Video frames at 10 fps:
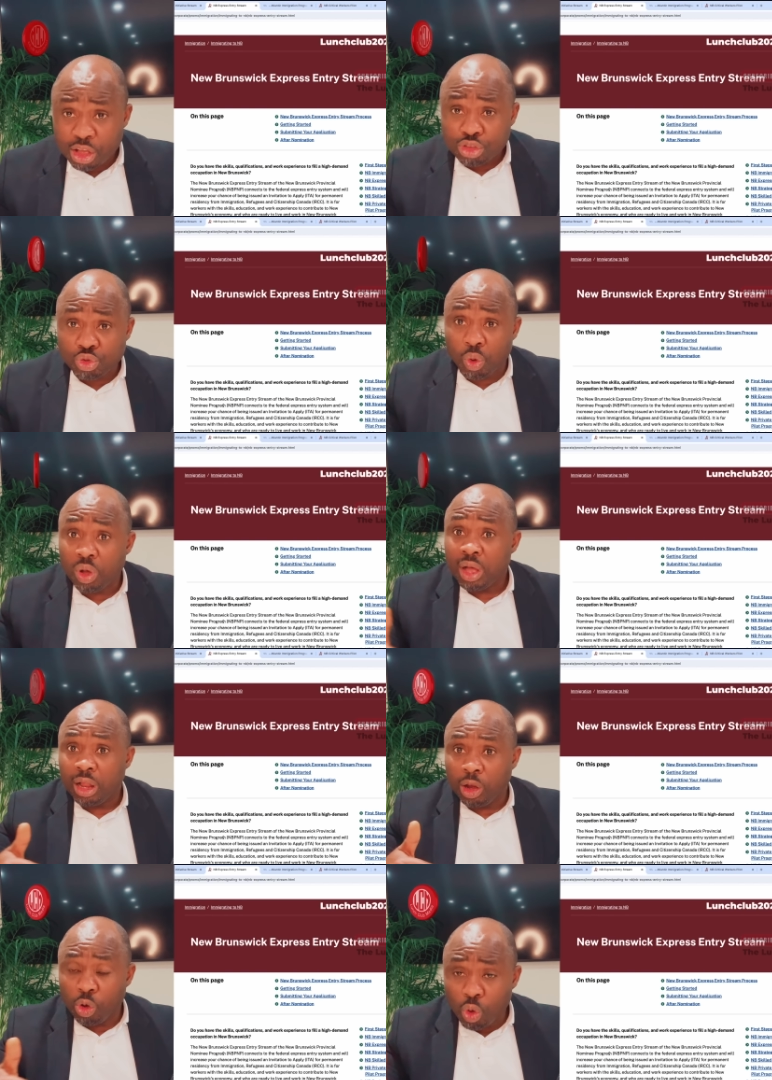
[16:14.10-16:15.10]
So
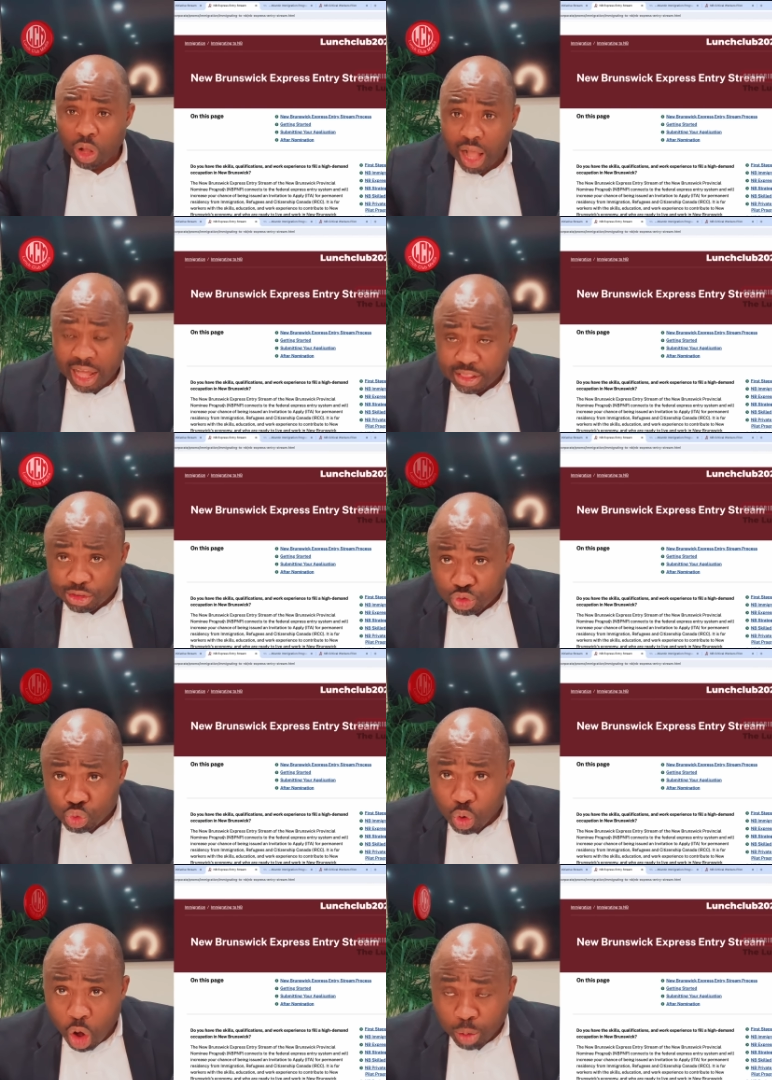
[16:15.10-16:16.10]
look at these
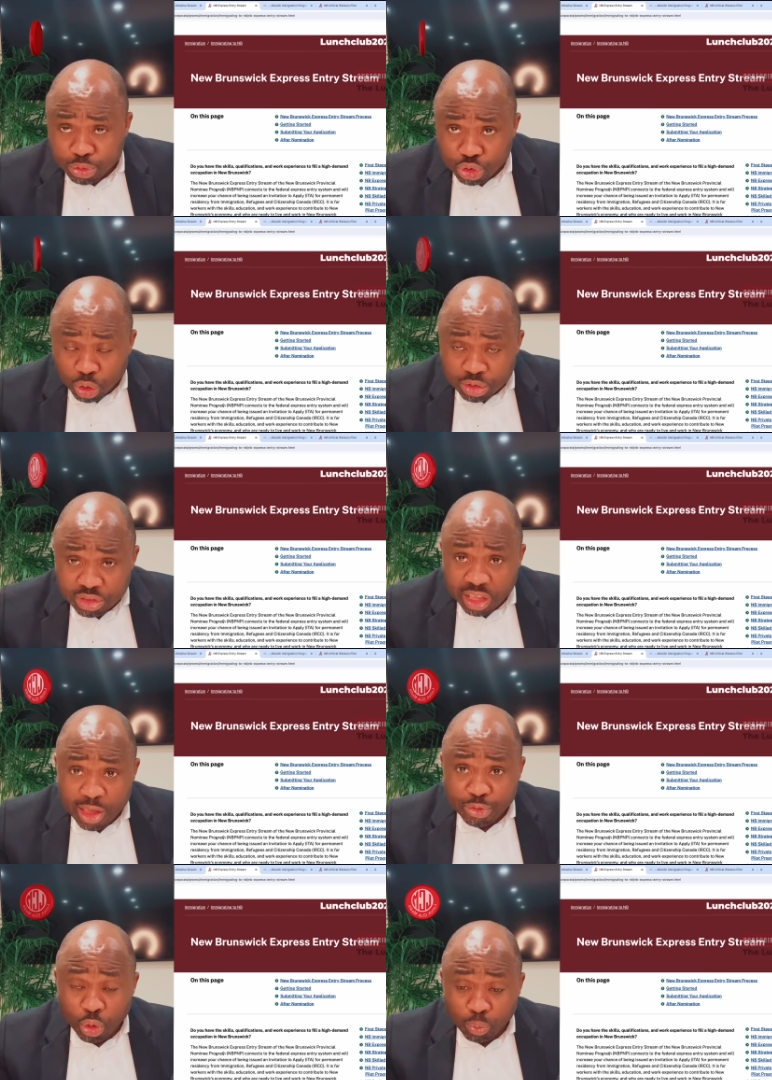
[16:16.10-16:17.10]
two options
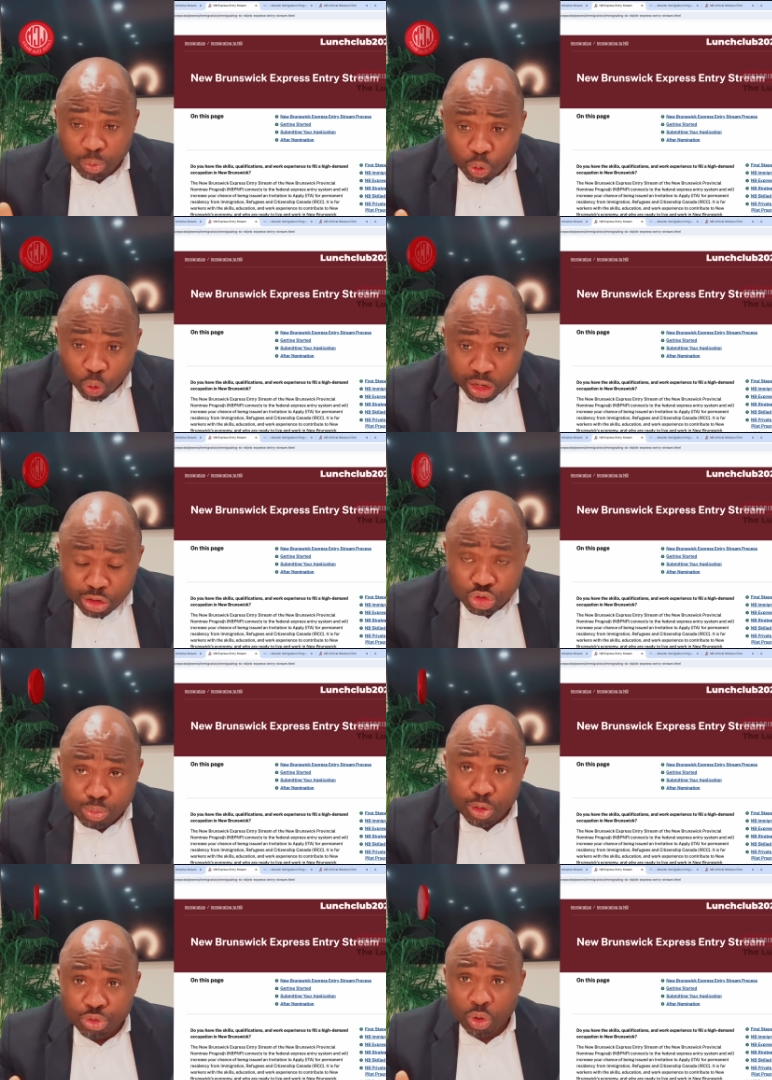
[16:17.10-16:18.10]
if you're looking to
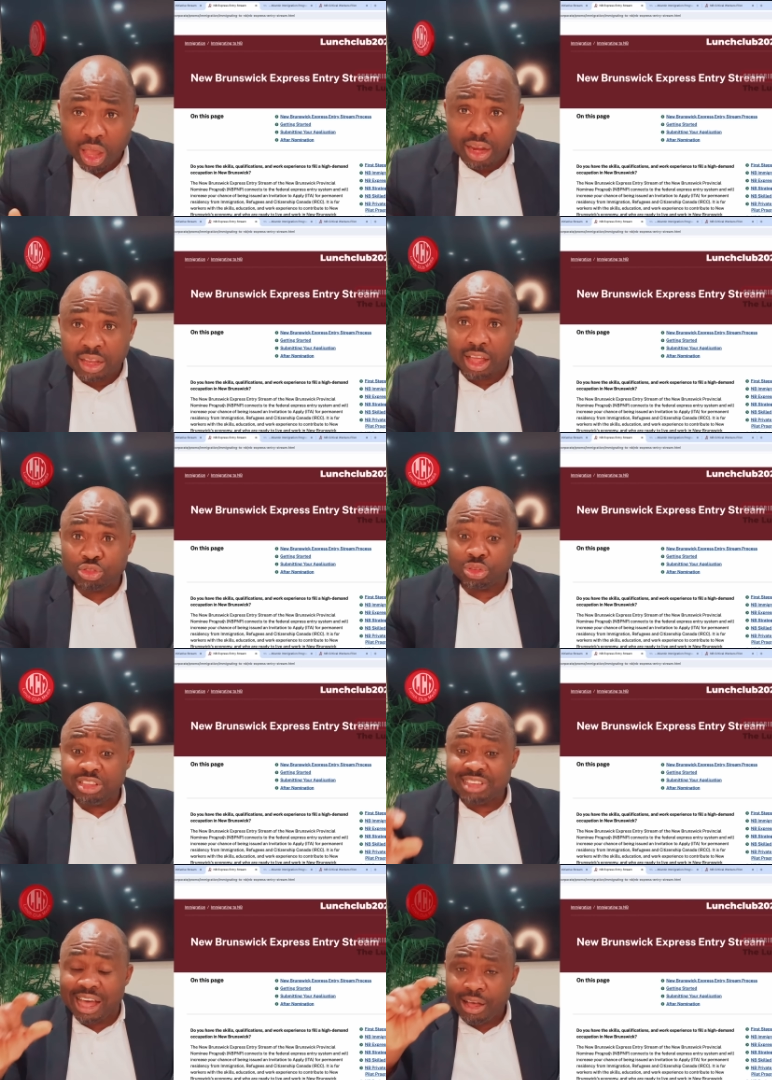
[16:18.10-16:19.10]
move to Canada. So
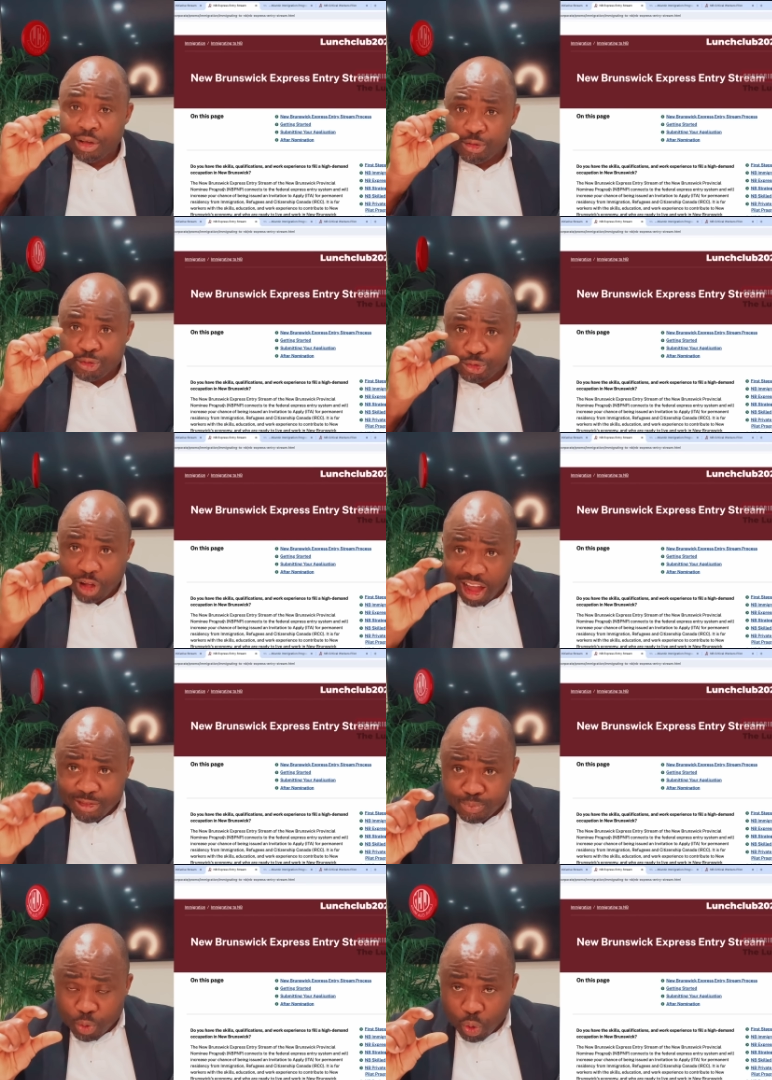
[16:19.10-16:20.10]
these are
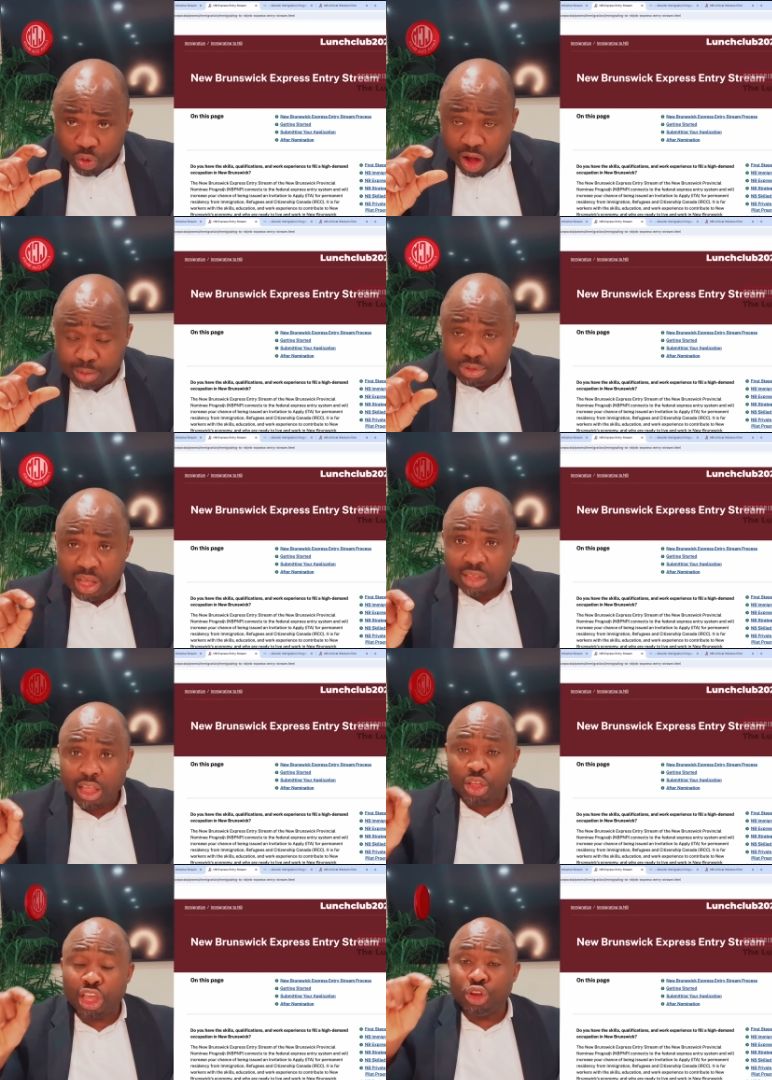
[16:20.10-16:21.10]
five programs that
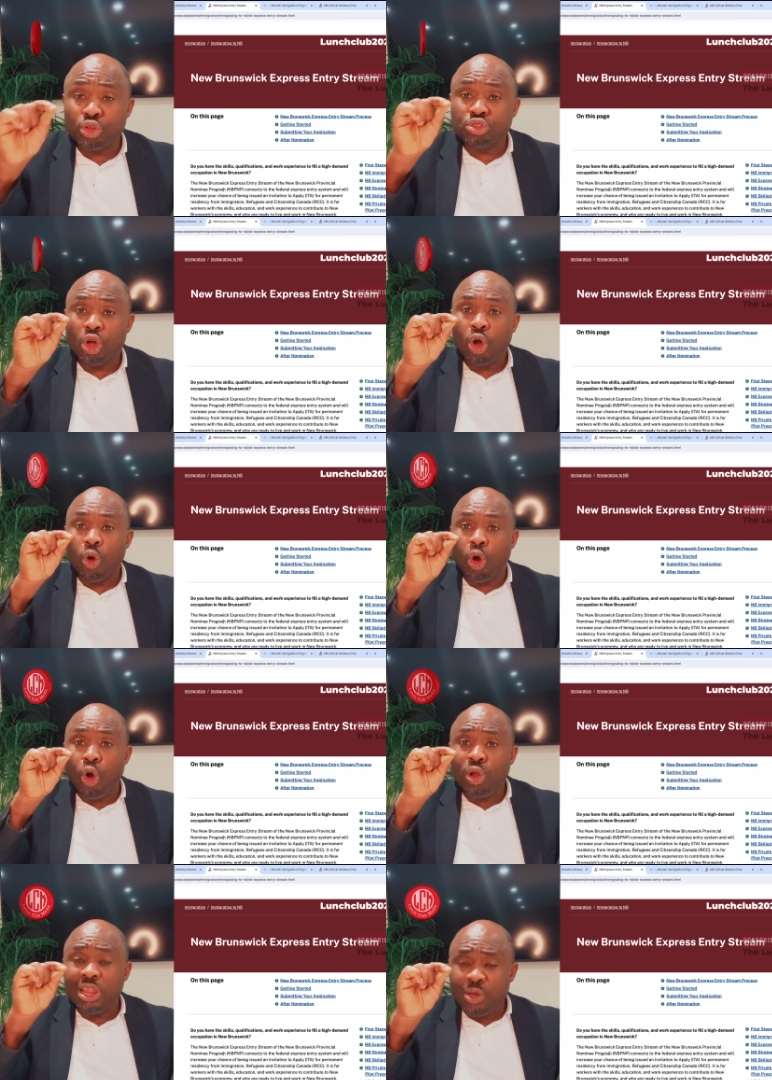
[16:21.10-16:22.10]
you can use.
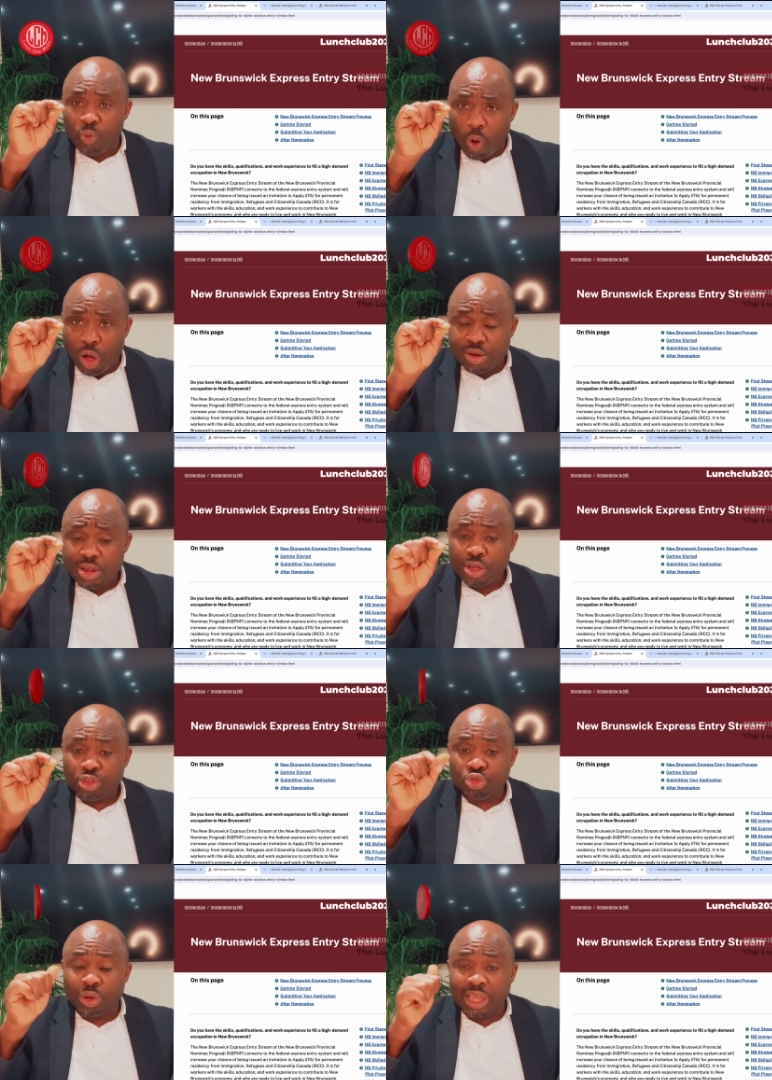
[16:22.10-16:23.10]
Only one
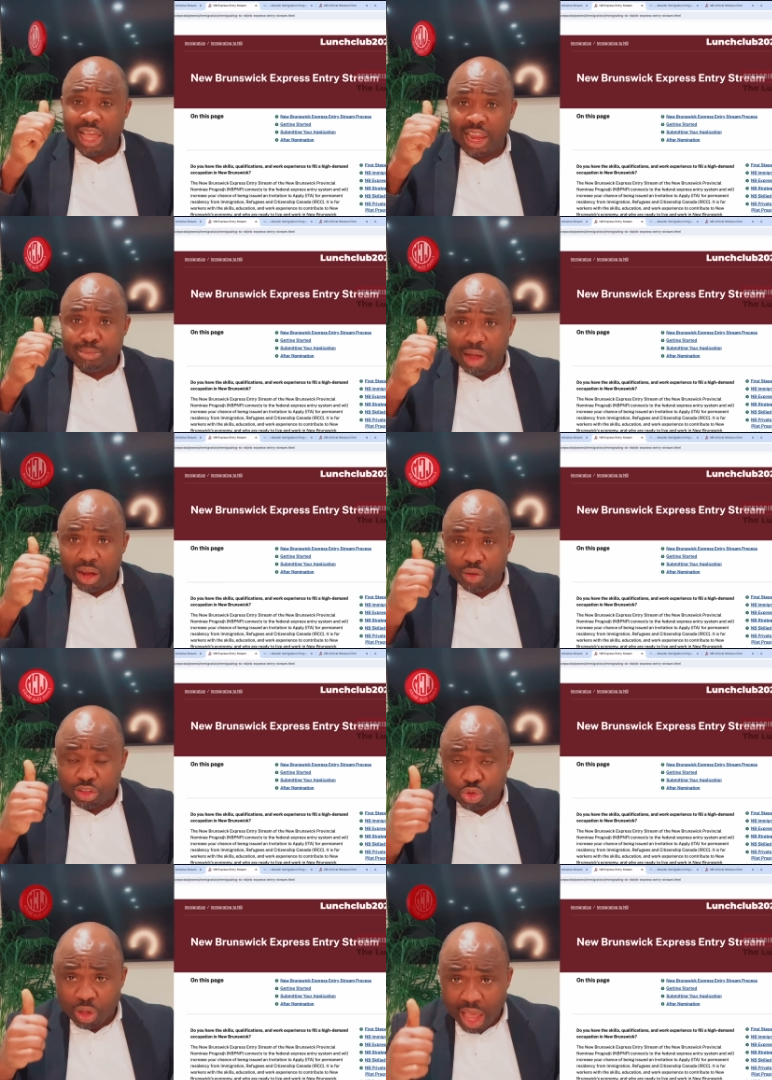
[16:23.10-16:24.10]
to legally migrate
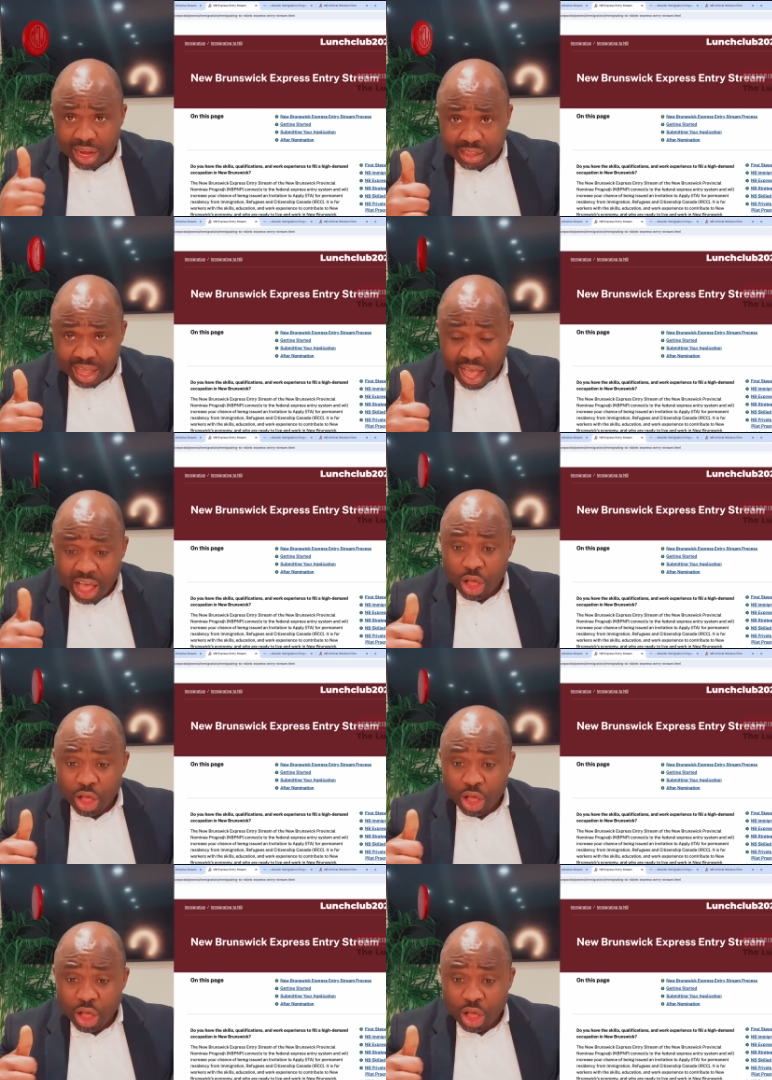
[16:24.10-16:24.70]
to Canada.